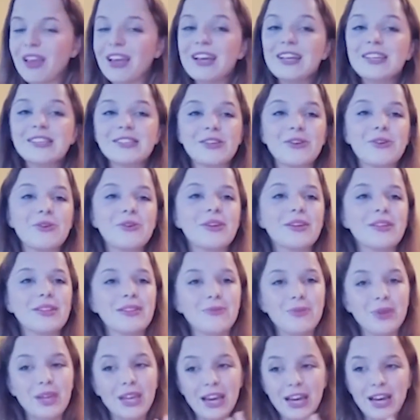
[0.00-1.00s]
So
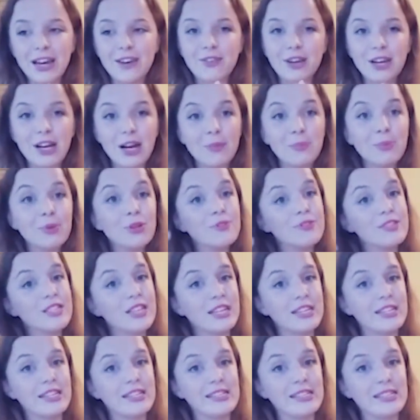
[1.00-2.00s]
we have a couple of
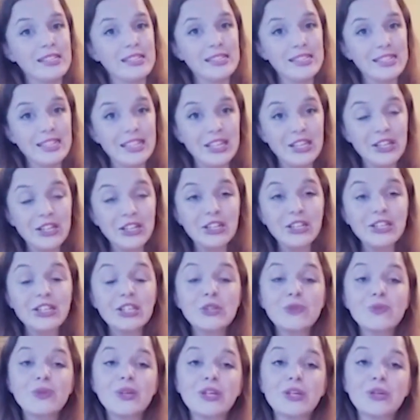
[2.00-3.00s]
sentences here that
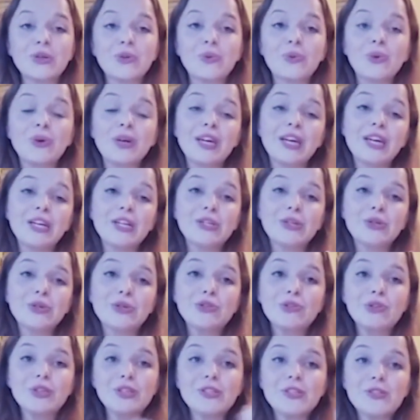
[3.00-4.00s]
we are going to
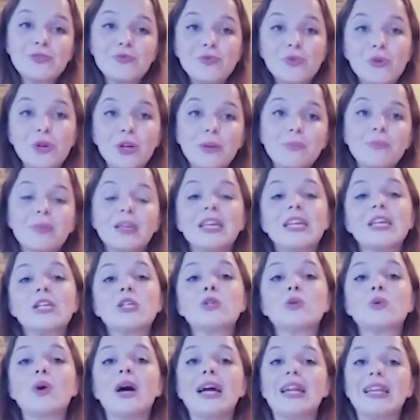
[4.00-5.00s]
transform
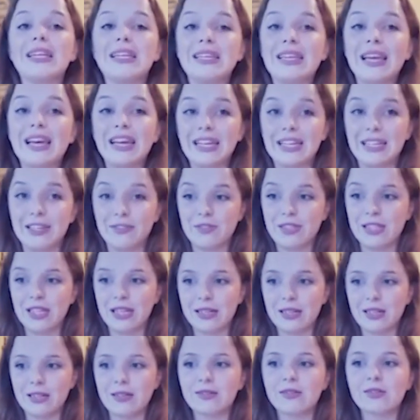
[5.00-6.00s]
into a negative
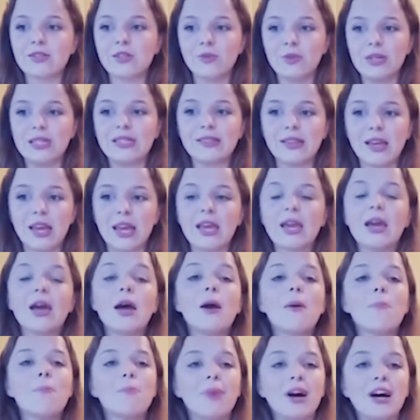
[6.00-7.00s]
sentence. So we say,
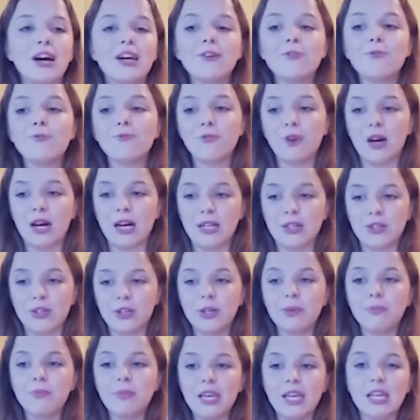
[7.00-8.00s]
My father
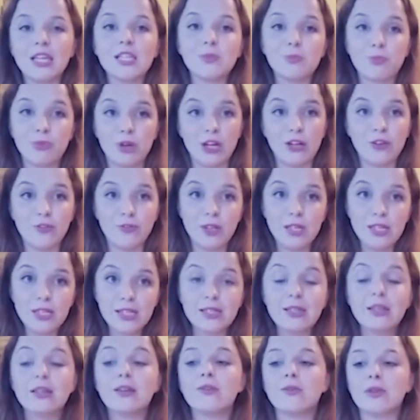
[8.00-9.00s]
makes breakfast.
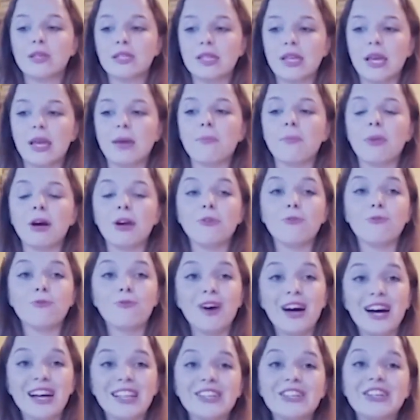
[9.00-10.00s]
We say my
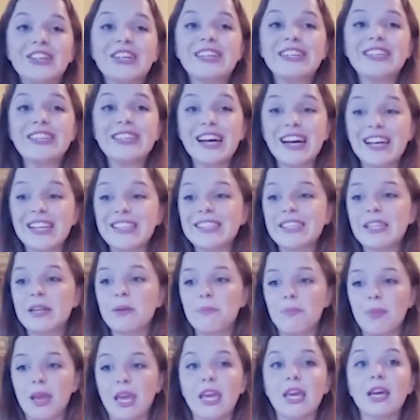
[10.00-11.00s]
father doesn't
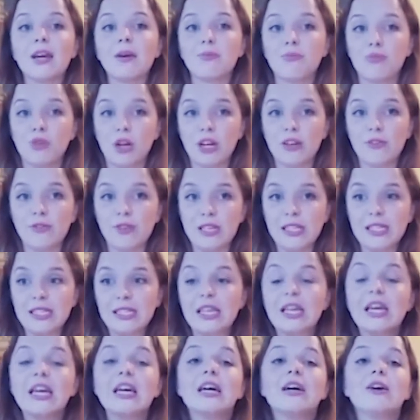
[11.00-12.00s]
make breakfast.
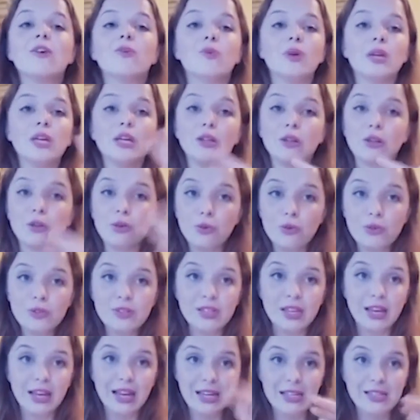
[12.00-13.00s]
We lose
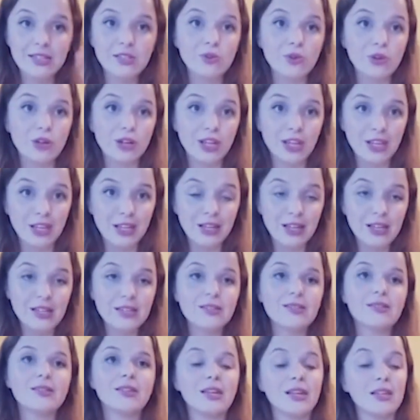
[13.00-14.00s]
s or
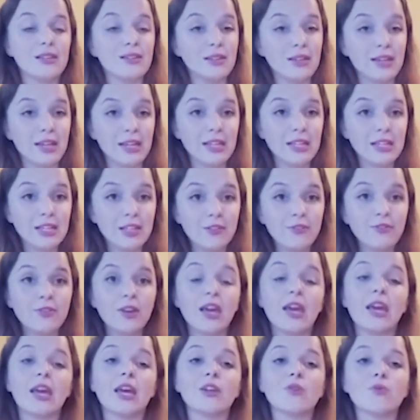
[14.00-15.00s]
es in the negative
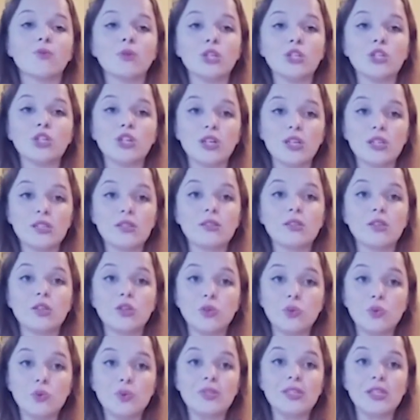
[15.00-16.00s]
and we just
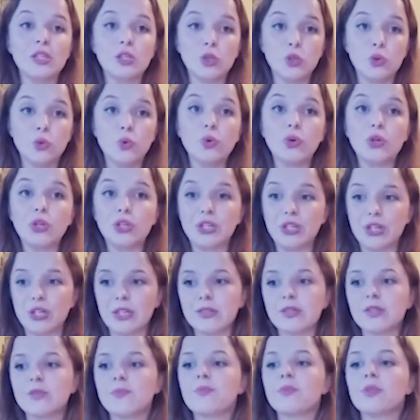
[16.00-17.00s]
use do or
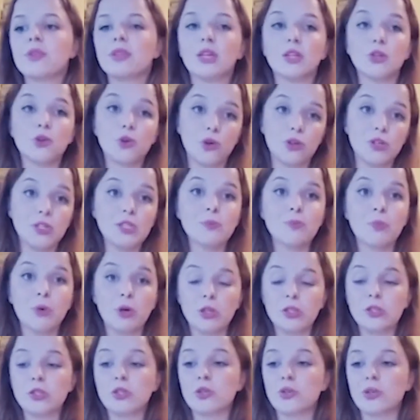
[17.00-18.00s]
does that
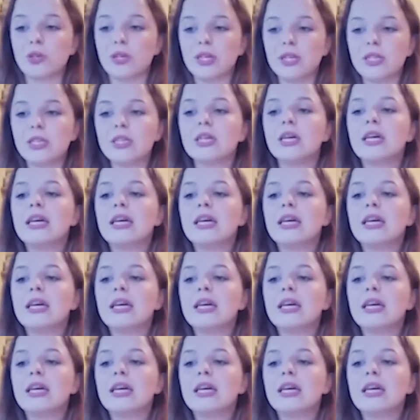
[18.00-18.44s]
corresponds to it.